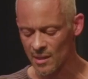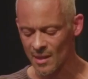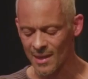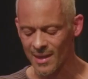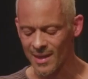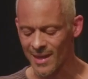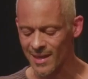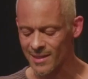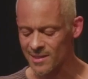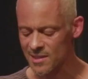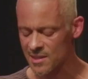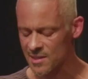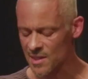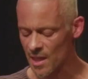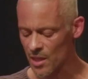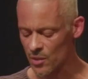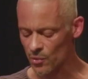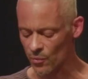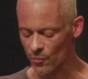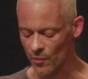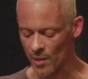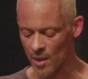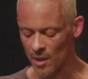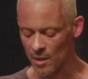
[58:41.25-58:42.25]

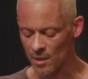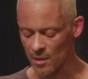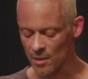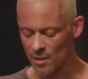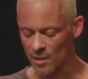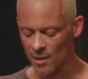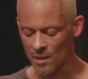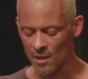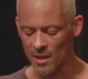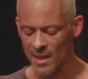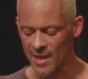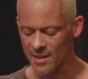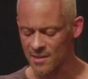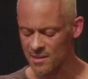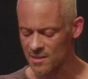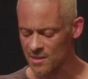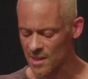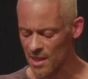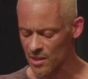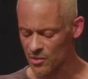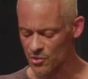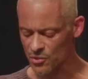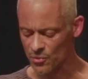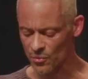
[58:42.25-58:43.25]
etc.,
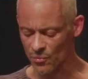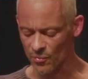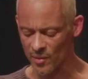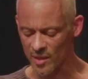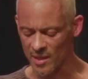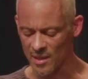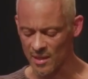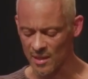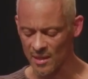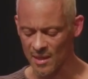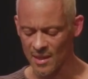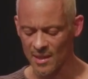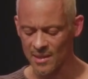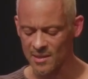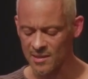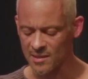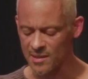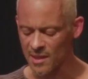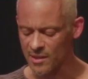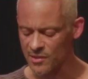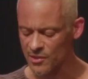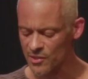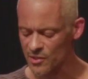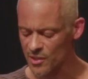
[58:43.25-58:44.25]
etc.,
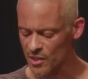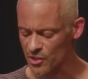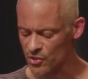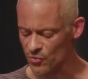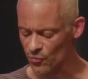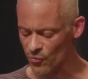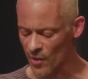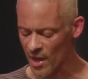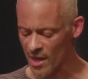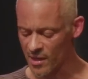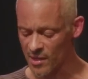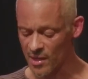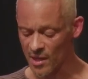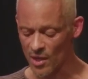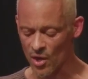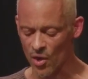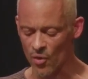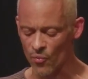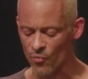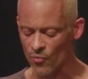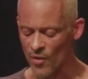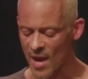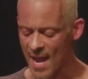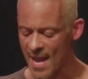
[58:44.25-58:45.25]
since this writing
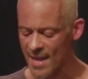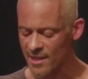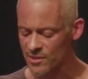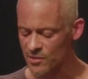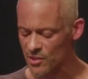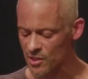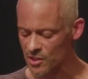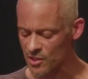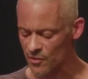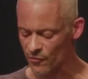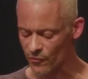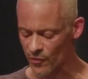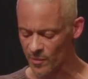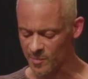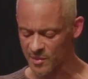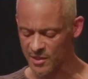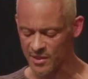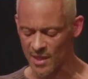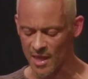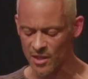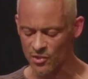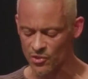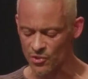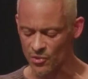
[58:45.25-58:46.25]
arises from
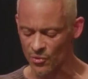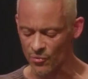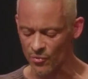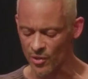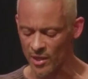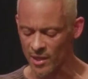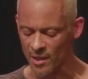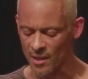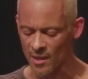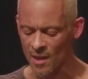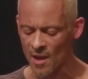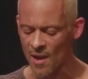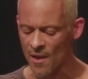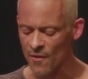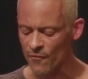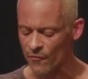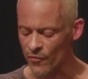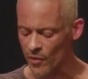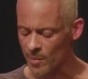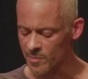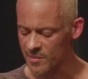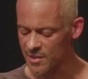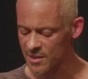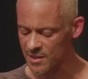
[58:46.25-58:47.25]
century,
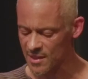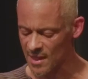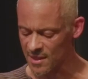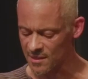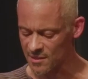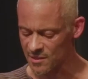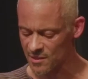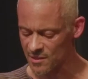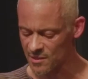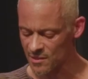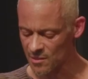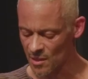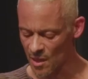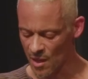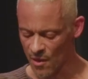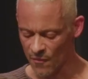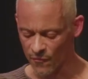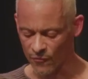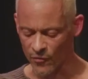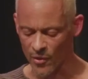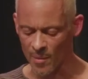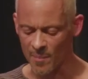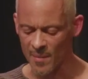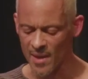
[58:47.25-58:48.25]
from since,
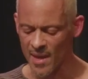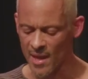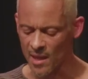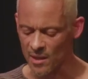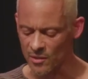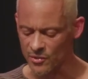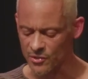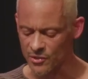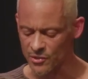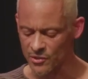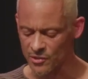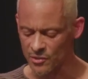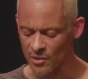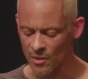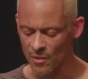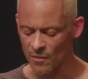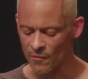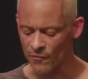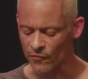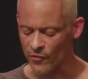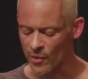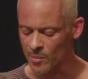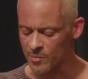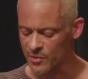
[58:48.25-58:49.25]
from else,
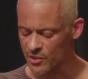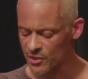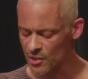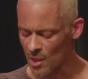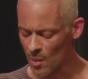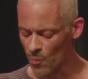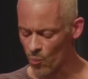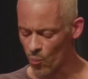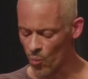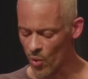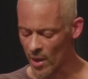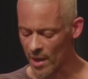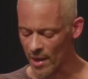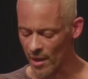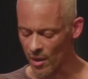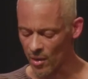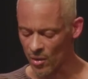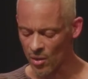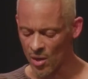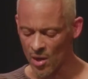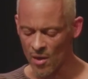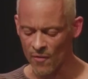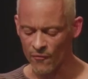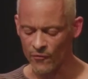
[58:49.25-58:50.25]
from somewhere,
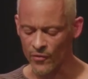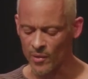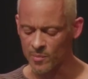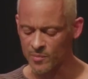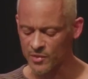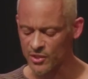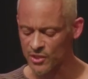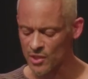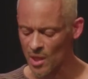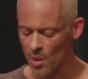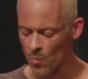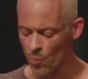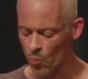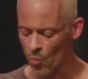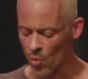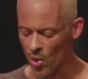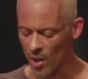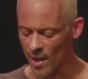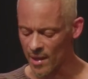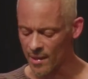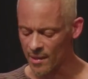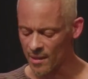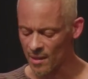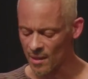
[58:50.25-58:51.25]
from
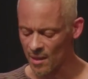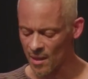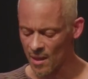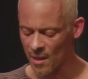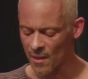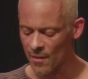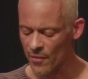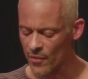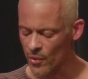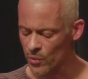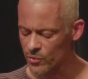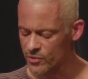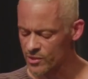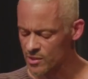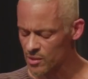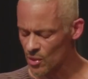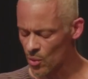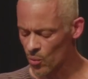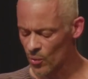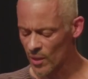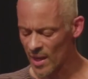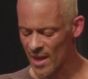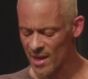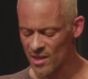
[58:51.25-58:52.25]
someone, those
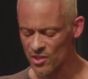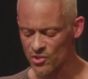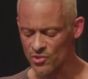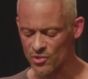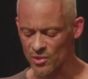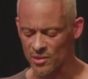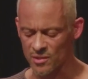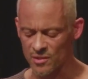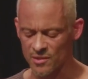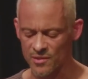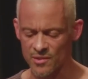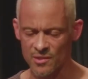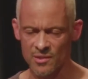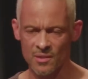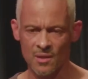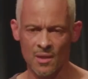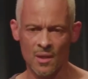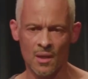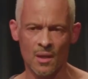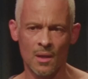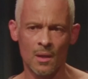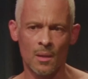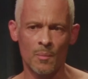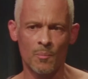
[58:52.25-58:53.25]
locations
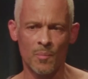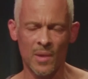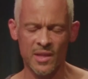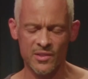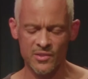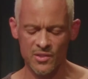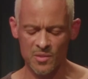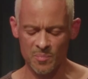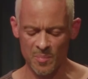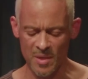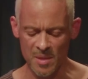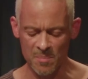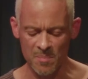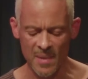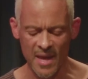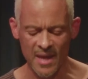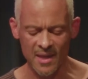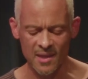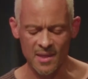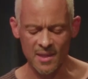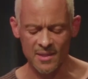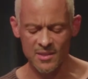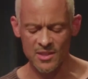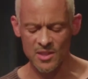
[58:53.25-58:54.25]
must be made
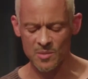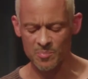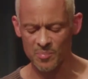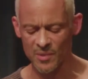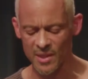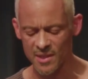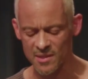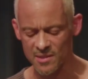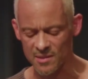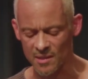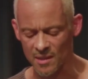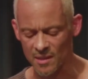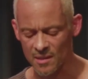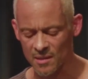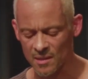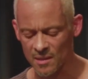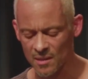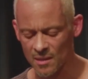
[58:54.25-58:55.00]
explicit,